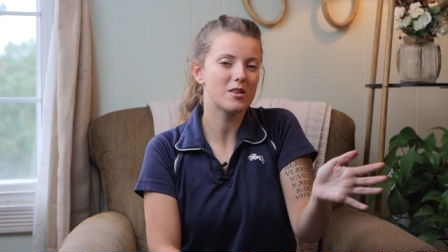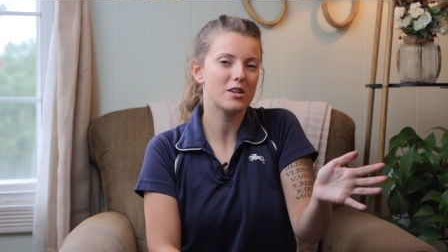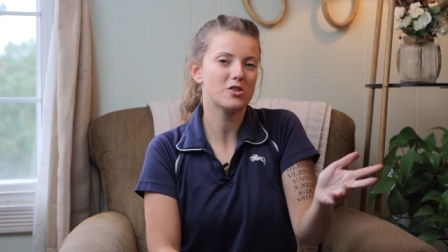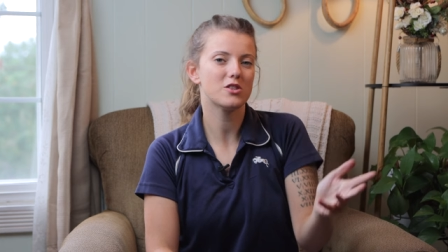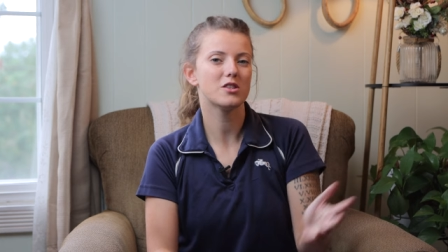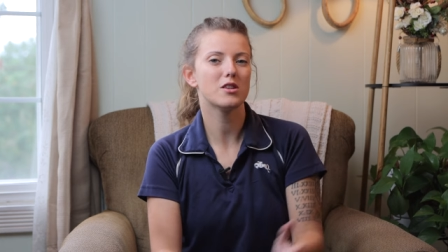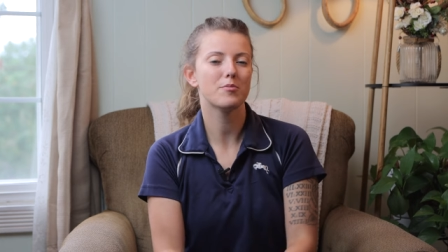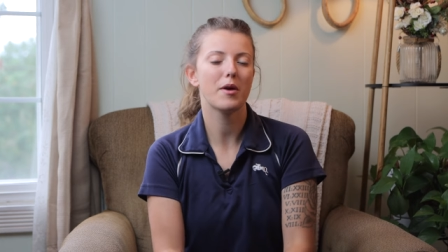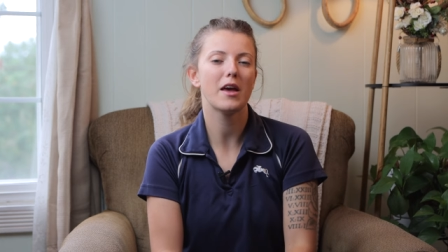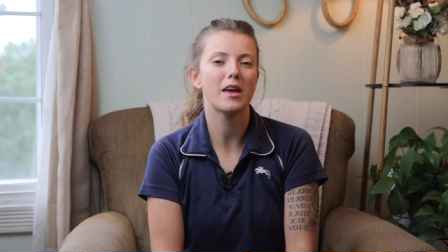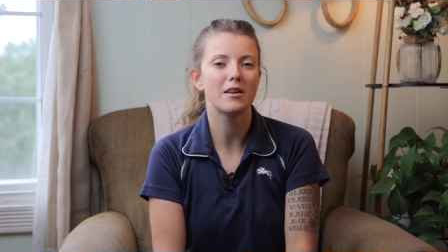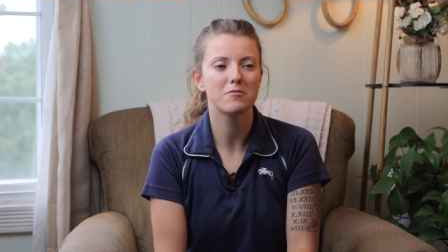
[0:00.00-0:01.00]
relation to the
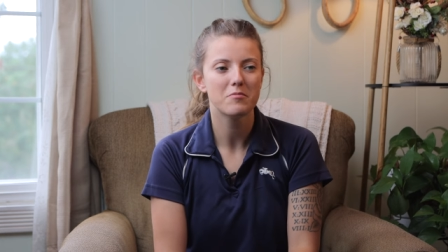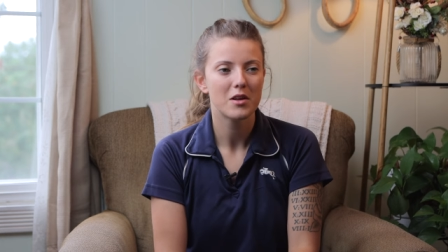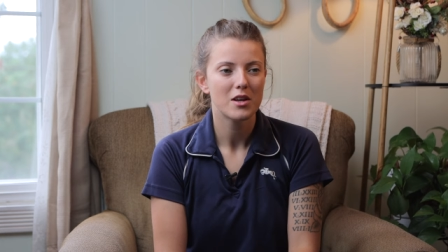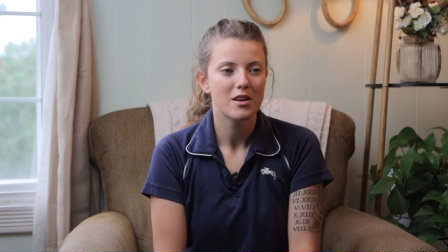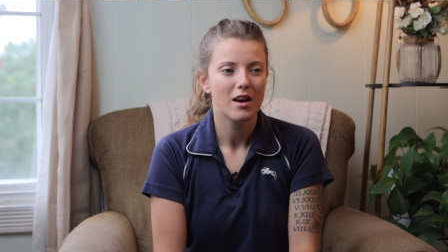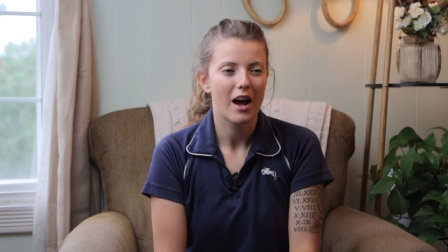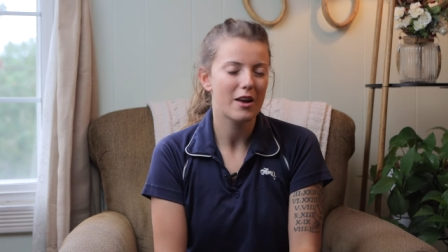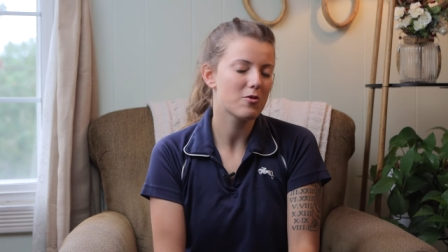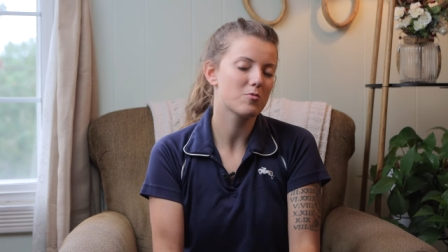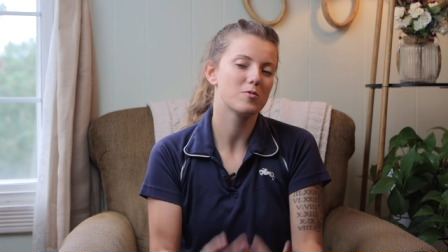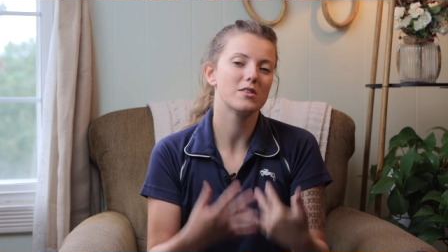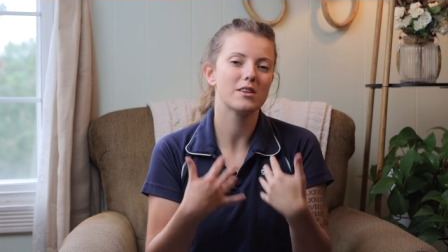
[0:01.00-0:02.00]
pen, I
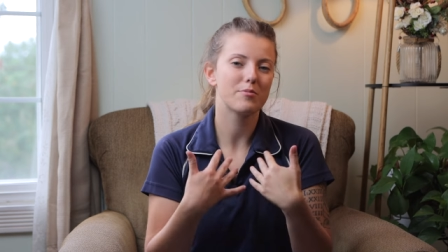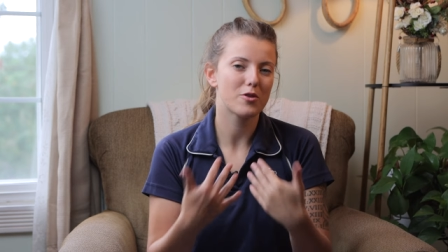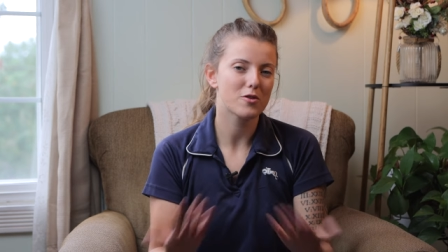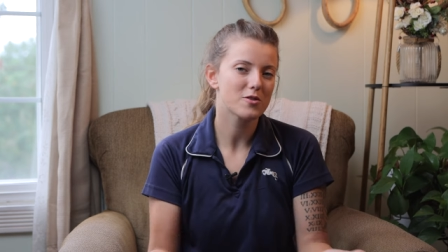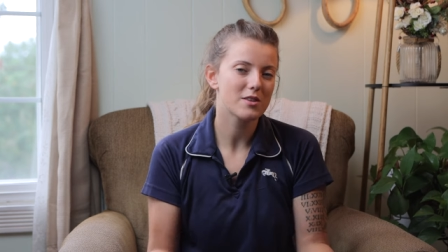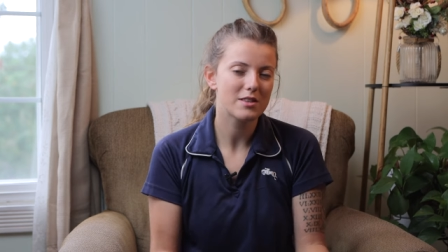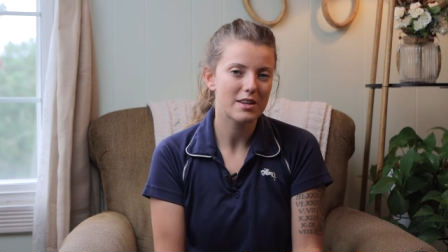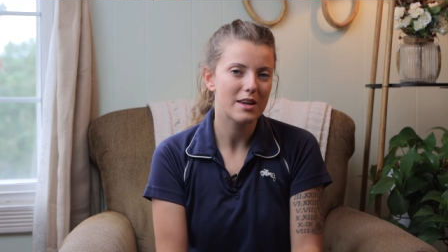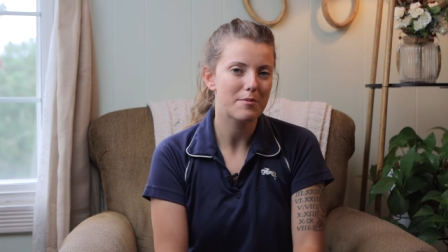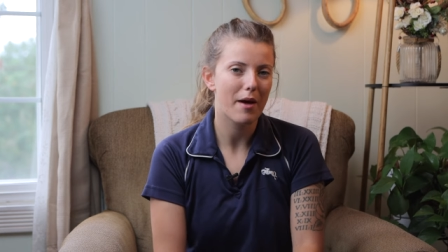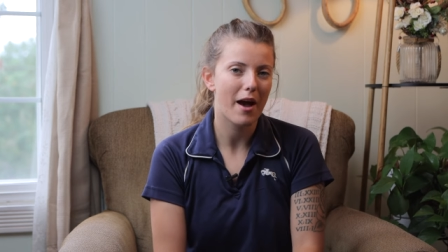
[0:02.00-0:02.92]
don't really personally think it